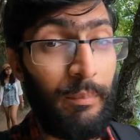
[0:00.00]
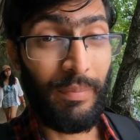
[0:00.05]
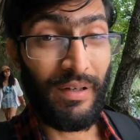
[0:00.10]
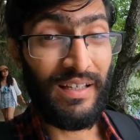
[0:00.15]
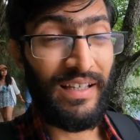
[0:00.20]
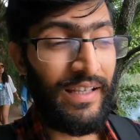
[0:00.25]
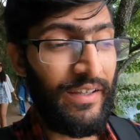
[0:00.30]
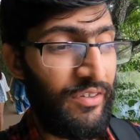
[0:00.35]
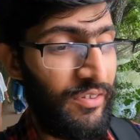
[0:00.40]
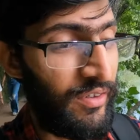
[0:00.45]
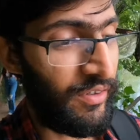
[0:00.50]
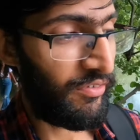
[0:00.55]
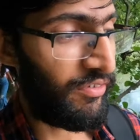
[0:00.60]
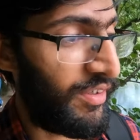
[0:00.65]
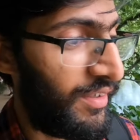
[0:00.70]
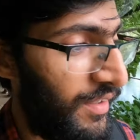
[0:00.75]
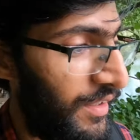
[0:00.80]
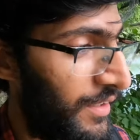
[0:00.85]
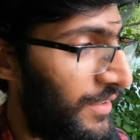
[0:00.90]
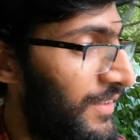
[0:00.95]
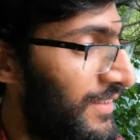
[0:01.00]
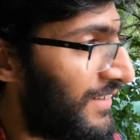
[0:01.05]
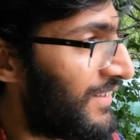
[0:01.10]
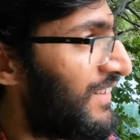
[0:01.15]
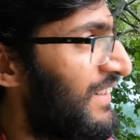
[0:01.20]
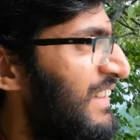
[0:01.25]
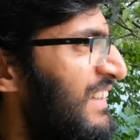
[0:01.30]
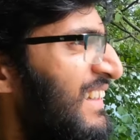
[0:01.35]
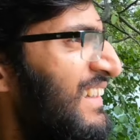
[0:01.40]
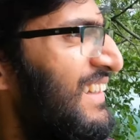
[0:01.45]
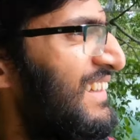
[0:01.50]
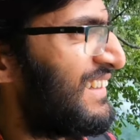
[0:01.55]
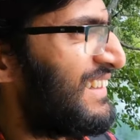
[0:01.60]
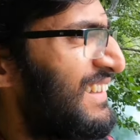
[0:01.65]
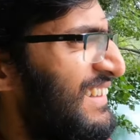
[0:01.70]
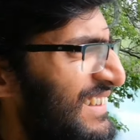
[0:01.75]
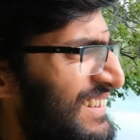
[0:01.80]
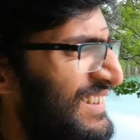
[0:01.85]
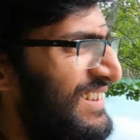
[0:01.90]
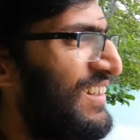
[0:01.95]
upper lakes region and
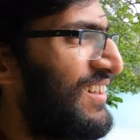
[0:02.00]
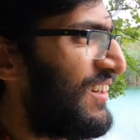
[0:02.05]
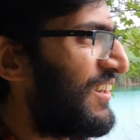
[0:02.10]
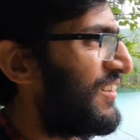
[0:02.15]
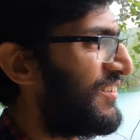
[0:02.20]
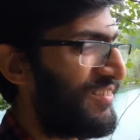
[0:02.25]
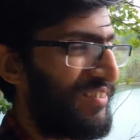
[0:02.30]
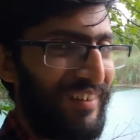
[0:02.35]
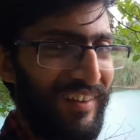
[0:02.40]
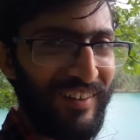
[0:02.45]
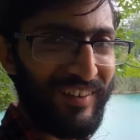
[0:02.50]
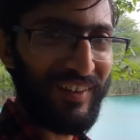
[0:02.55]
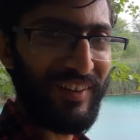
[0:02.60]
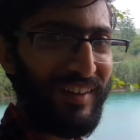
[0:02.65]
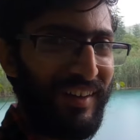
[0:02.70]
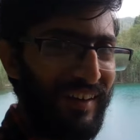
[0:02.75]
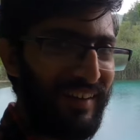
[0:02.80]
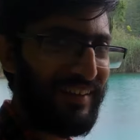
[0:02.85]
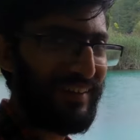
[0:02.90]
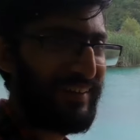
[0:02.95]
the rain started.